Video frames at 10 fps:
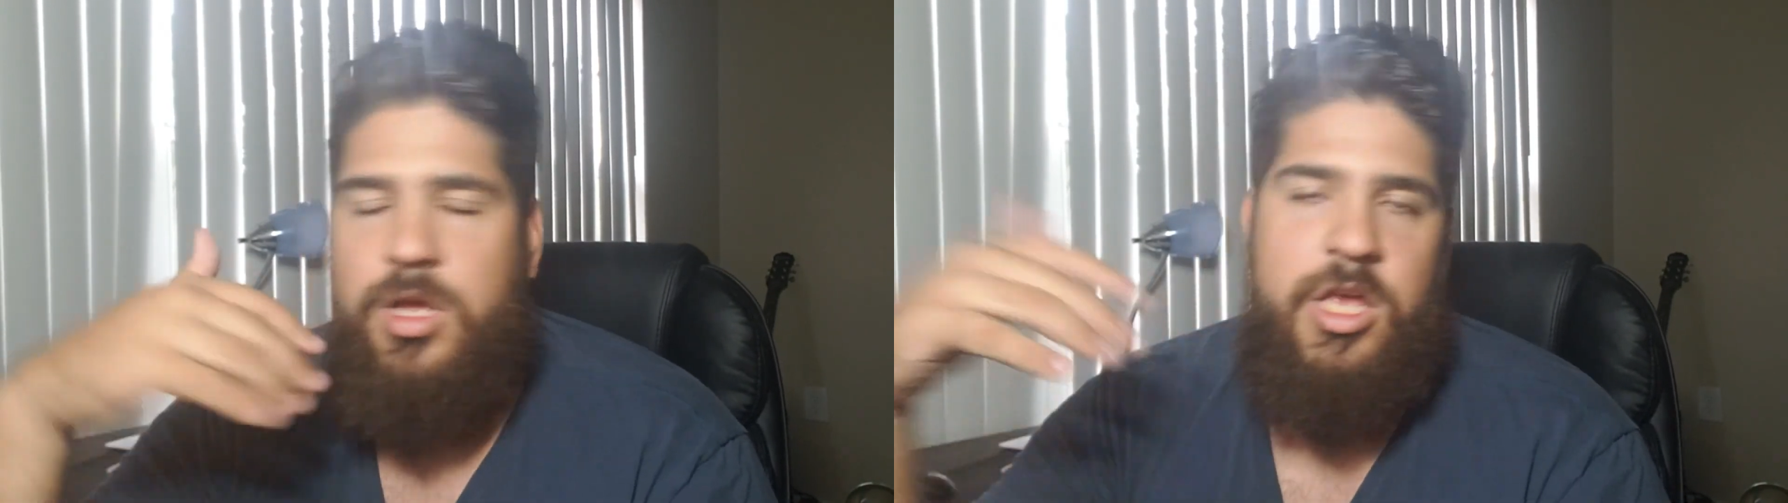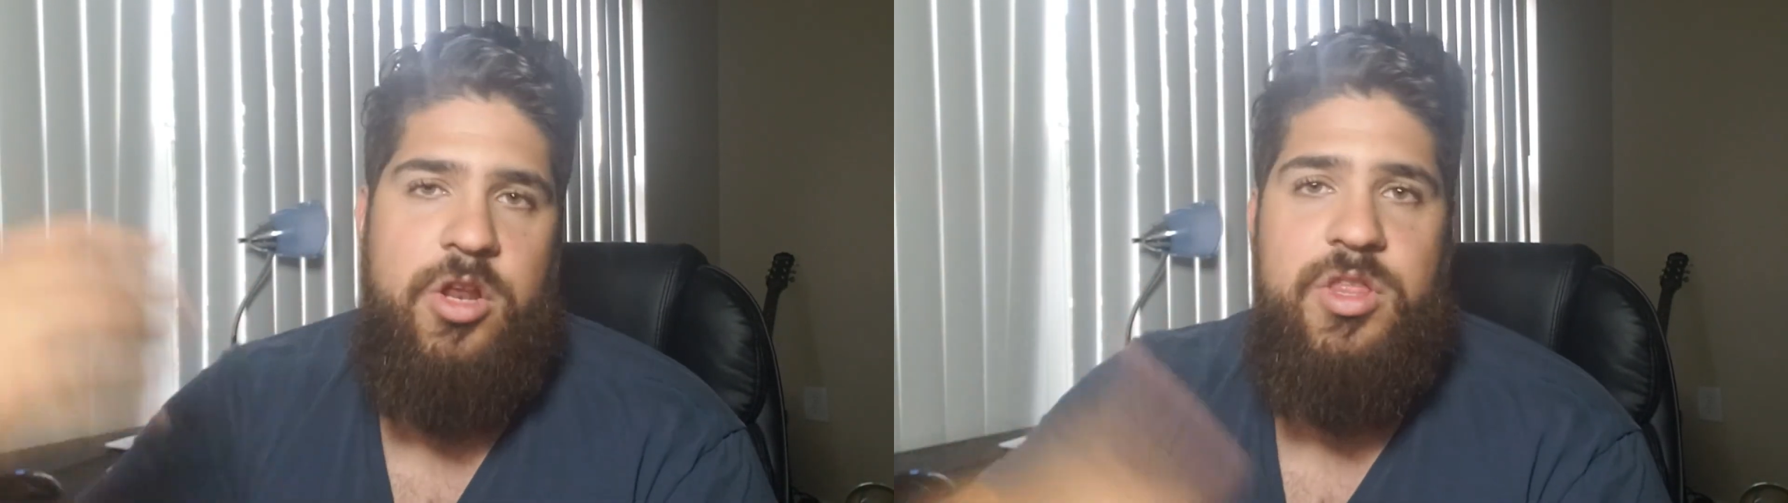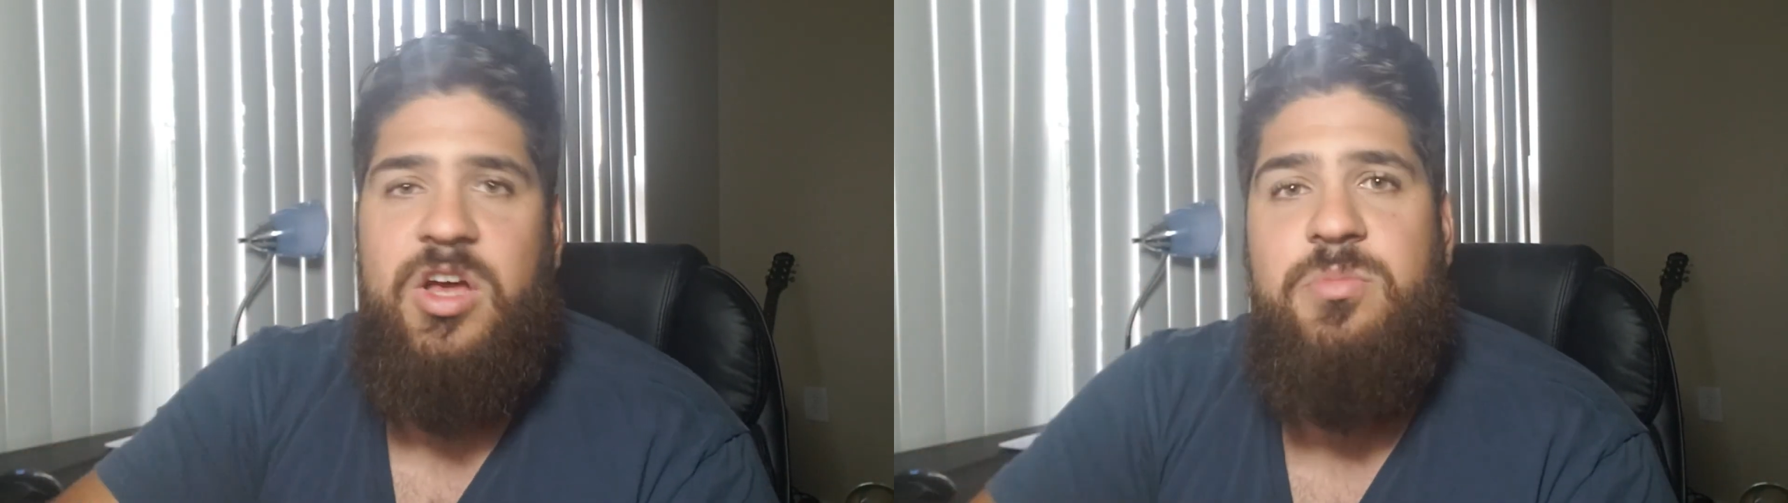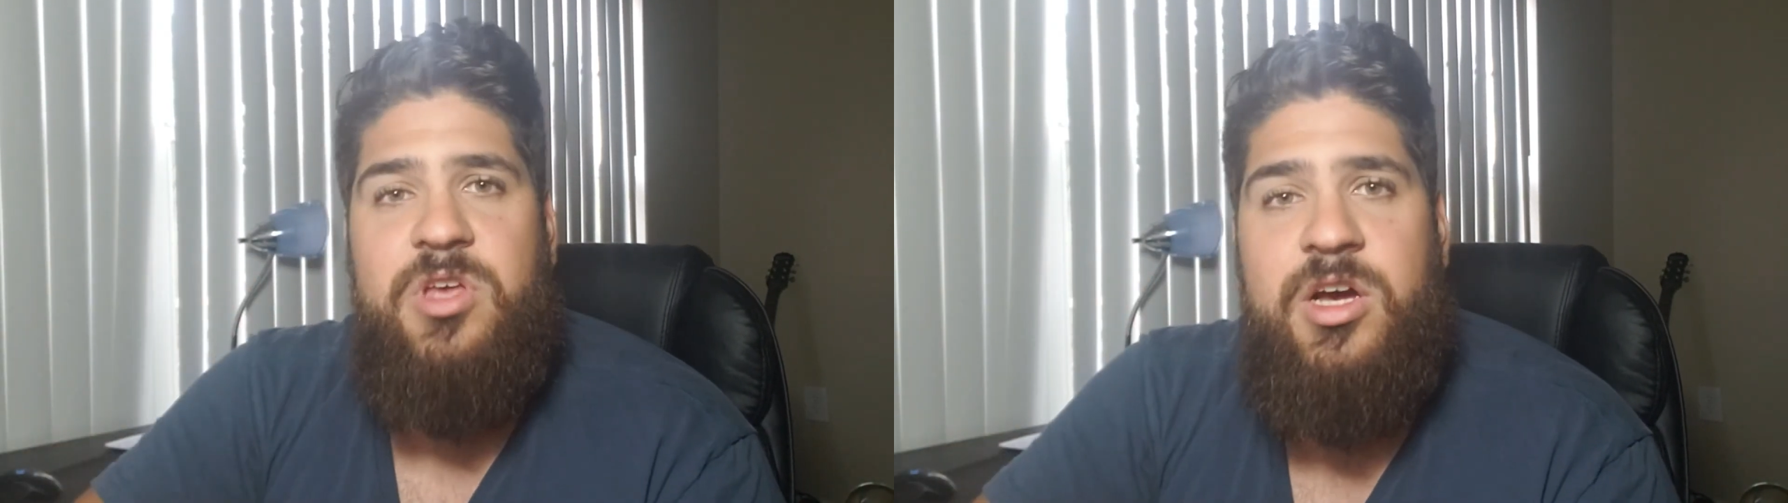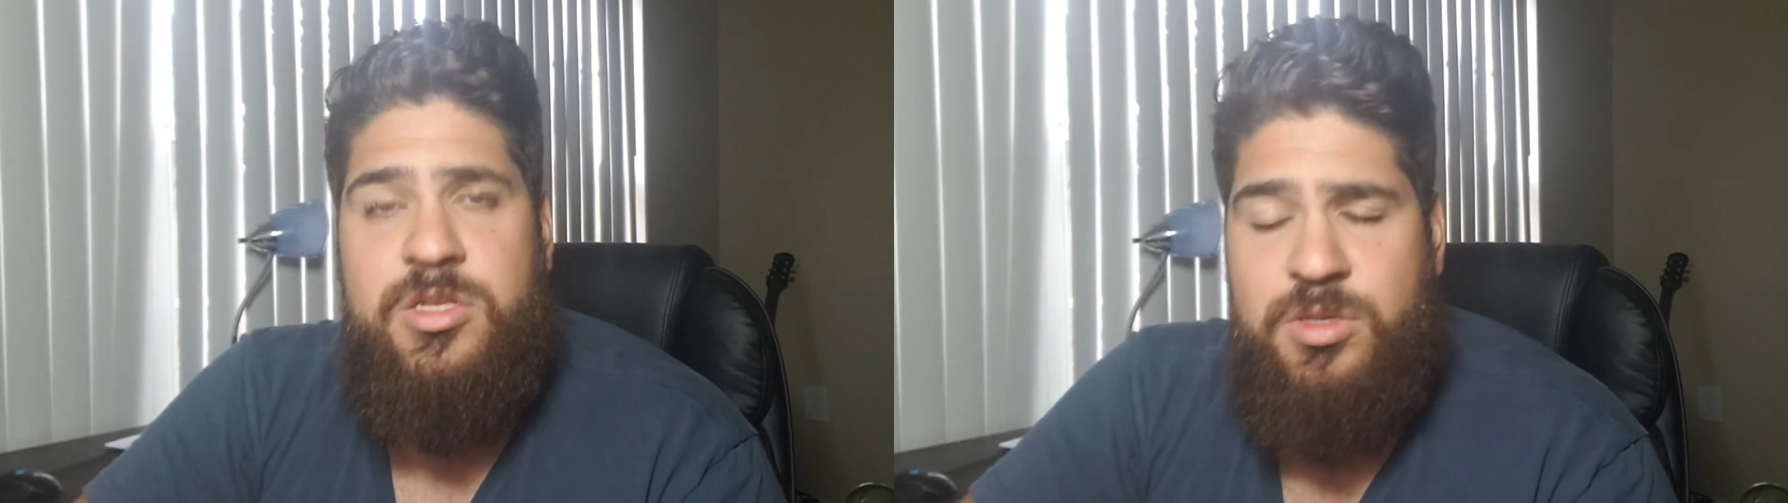That'll
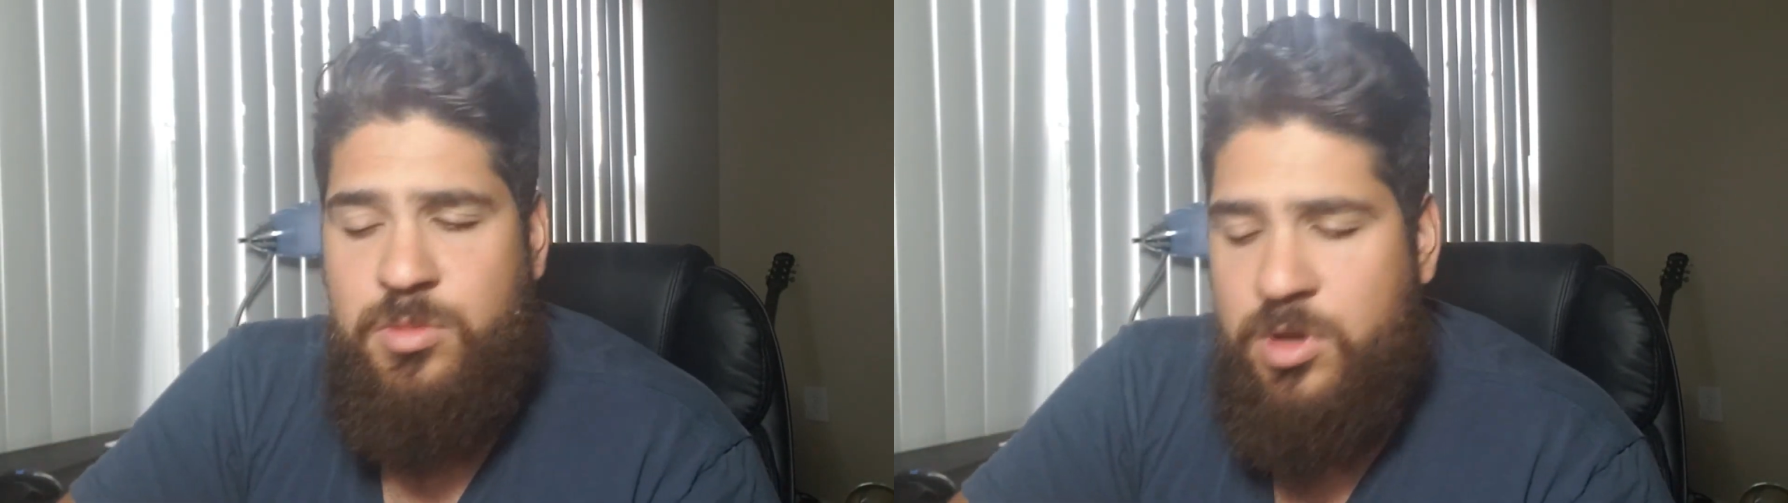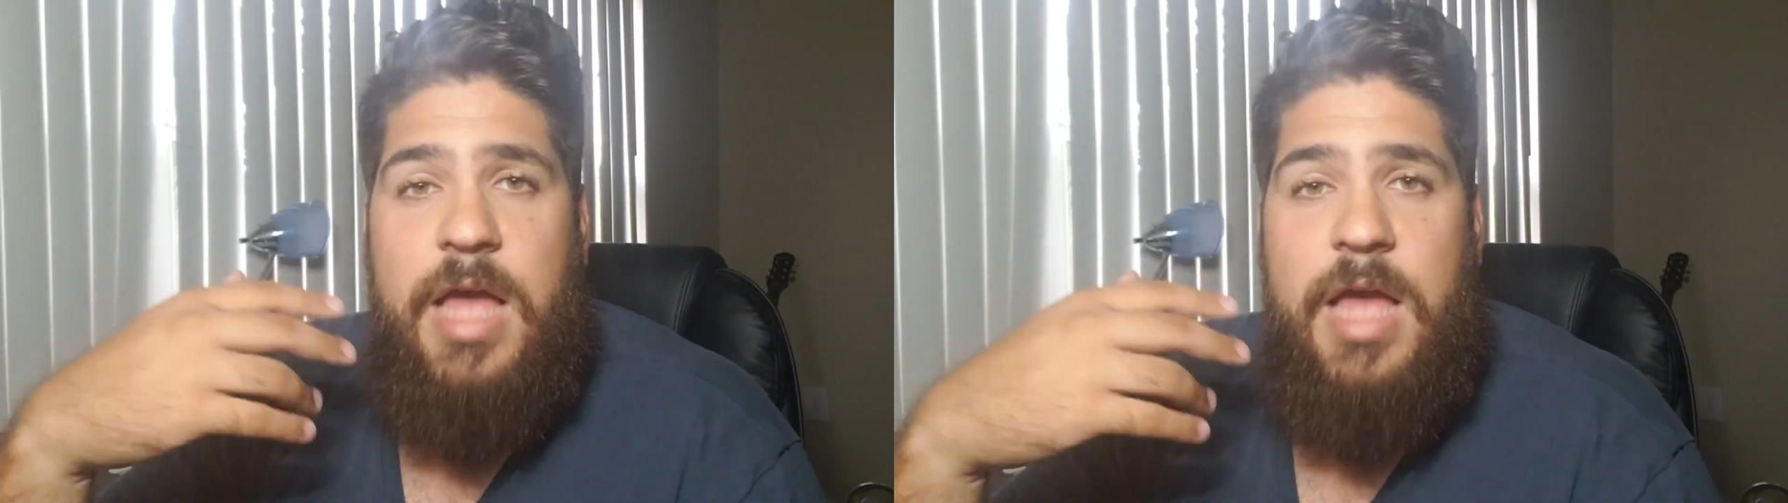be awesome.